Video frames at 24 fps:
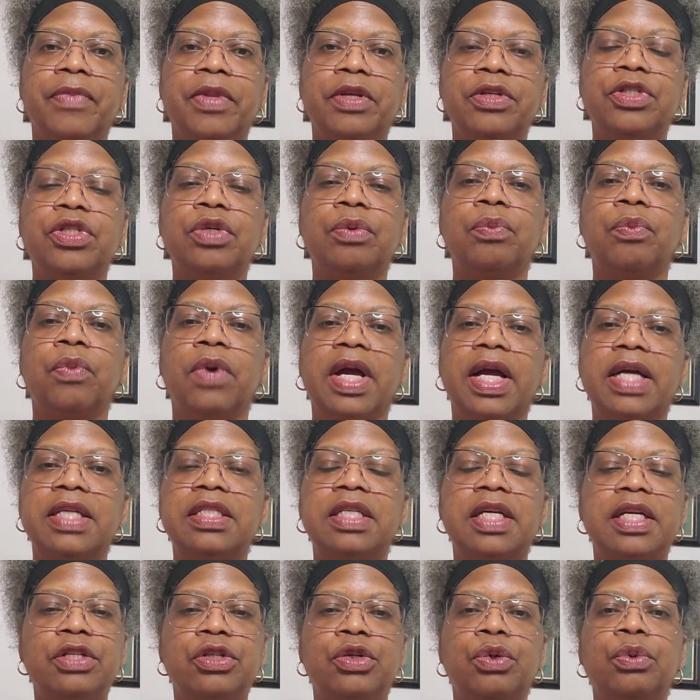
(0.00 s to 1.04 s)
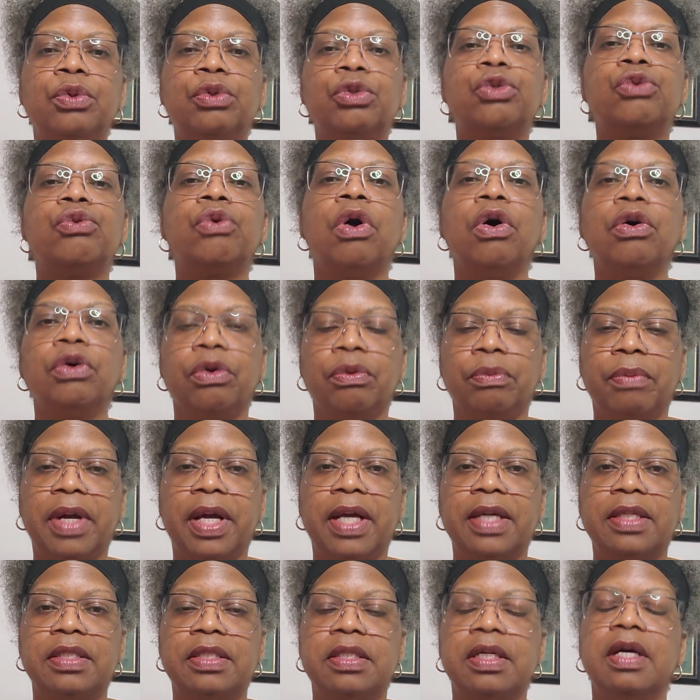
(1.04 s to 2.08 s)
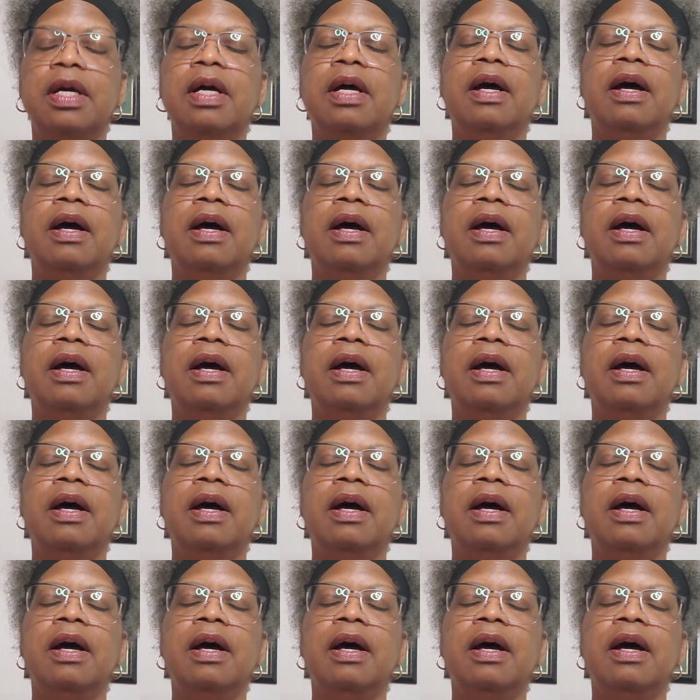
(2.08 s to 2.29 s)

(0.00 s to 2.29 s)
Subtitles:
some reds, into a stronger reds.